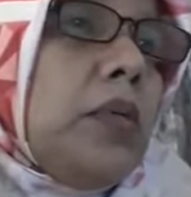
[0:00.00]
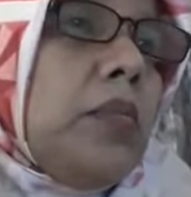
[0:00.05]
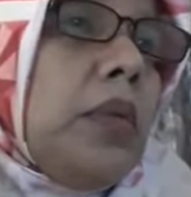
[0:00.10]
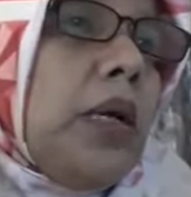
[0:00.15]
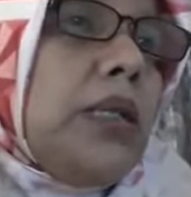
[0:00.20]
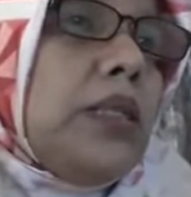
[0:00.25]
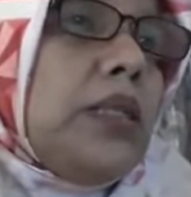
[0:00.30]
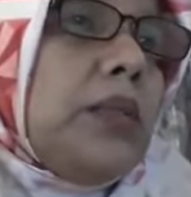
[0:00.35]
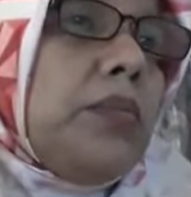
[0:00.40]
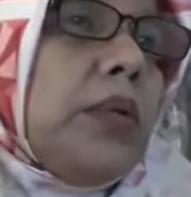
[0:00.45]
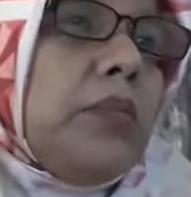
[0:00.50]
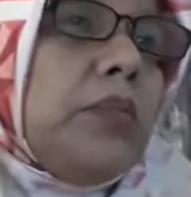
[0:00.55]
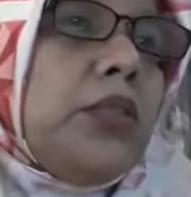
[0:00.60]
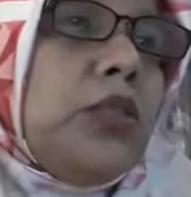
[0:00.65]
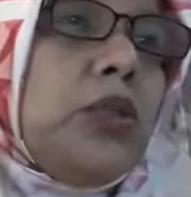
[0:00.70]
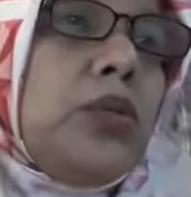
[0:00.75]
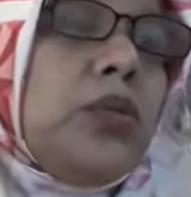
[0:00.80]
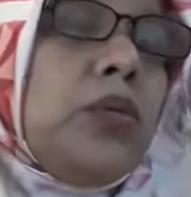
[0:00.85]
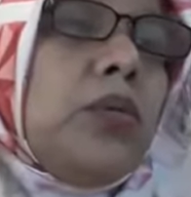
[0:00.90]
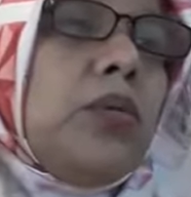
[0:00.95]
item number
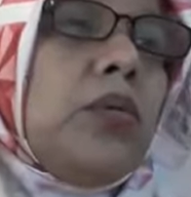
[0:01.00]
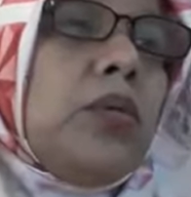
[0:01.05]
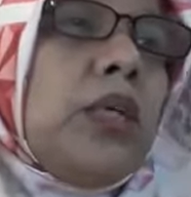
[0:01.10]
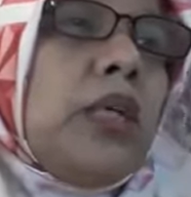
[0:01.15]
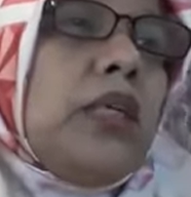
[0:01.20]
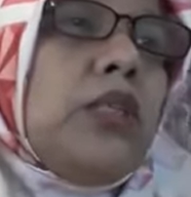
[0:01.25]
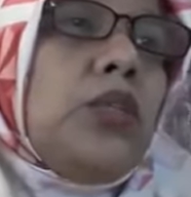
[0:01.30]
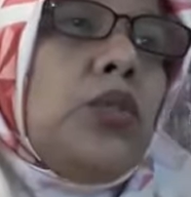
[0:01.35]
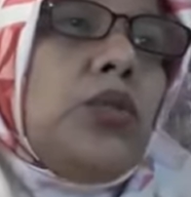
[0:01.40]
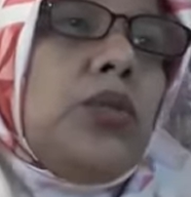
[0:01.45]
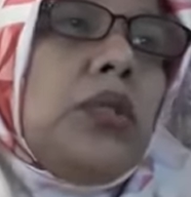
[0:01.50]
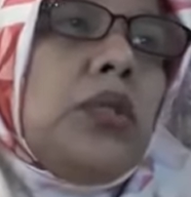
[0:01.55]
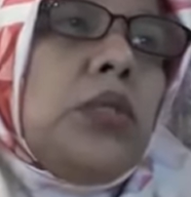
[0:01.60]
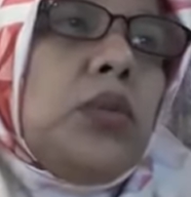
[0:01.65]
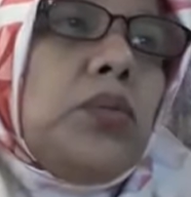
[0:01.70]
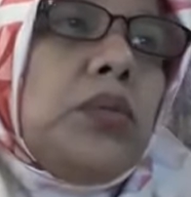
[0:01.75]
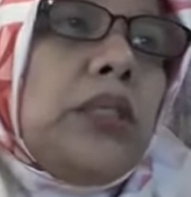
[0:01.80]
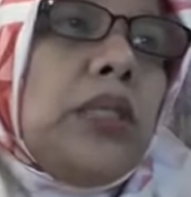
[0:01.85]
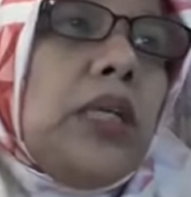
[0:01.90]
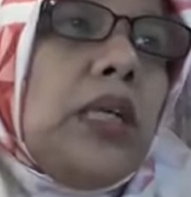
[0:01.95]
2. Students
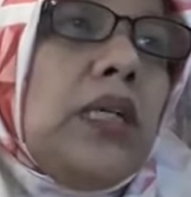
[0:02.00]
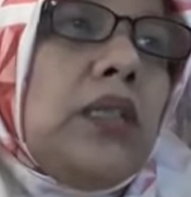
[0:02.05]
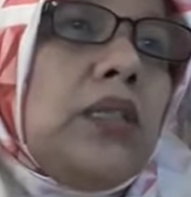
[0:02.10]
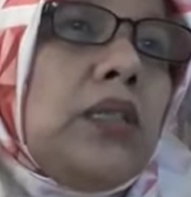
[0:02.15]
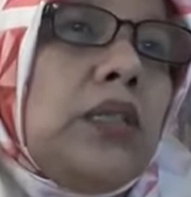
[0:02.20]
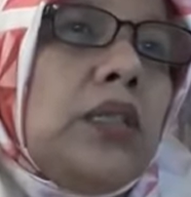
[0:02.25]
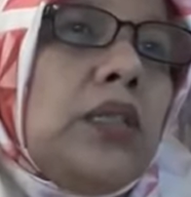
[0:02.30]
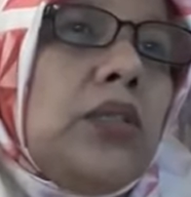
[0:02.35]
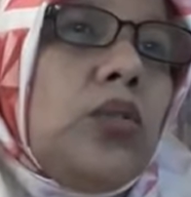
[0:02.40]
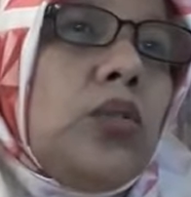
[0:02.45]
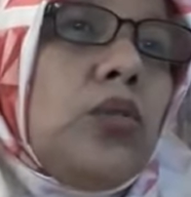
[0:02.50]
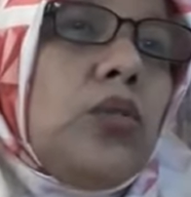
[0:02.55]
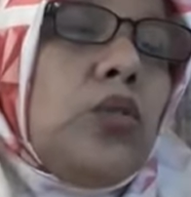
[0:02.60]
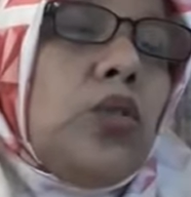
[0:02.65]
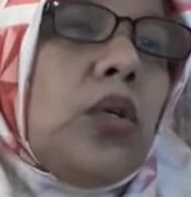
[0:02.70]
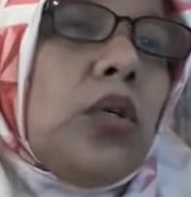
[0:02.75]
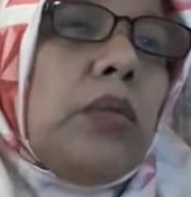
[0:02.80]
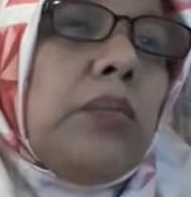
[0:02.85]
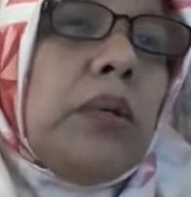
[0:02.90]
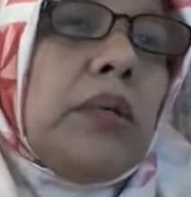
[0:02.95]
were taking turns to
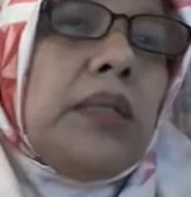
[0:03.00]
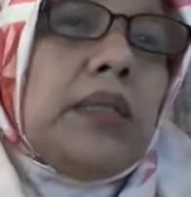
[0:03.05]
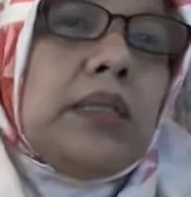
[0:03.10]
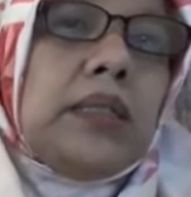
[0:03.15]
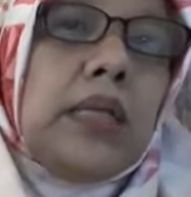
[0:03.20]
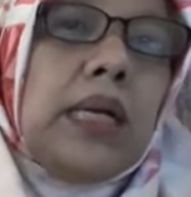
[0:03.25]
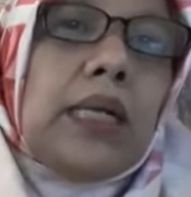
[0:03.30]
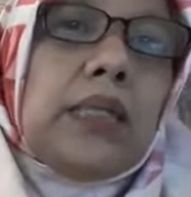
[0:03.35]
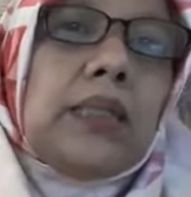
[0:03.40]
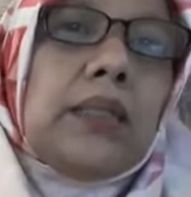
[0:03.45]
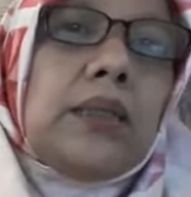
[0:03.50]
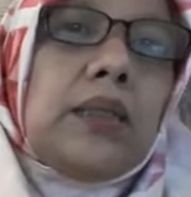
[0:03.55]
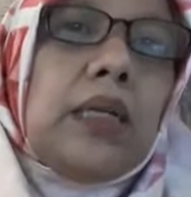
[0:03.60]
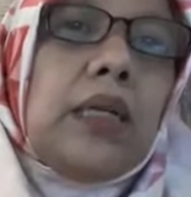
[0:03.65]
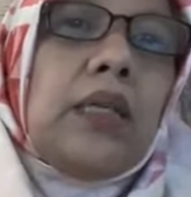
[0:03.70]
talk about the text.